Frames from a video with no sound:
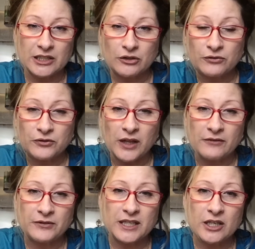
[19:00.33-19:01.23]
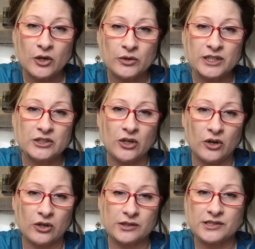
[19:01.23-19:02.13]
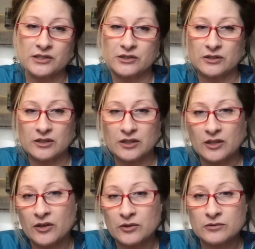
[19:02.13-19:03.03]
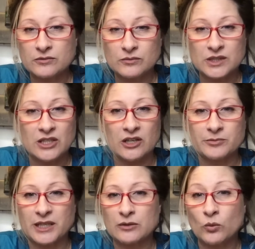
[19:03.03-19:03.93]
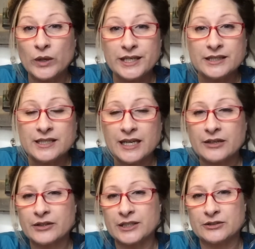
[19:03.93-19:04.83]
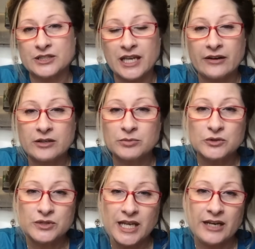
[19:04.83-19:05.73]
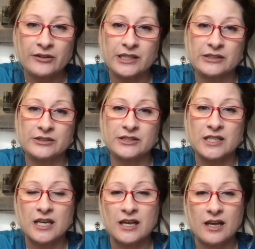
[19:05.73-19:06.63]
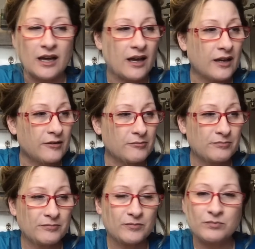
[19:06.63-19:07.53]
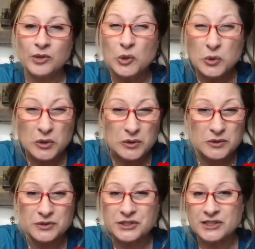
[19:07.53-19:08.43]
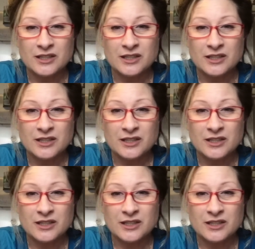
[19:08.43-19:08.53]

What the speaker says: your fluffy coated dogs, we talked about it, Wheaten Terriers, Kerry Blue Terriers, Poodles,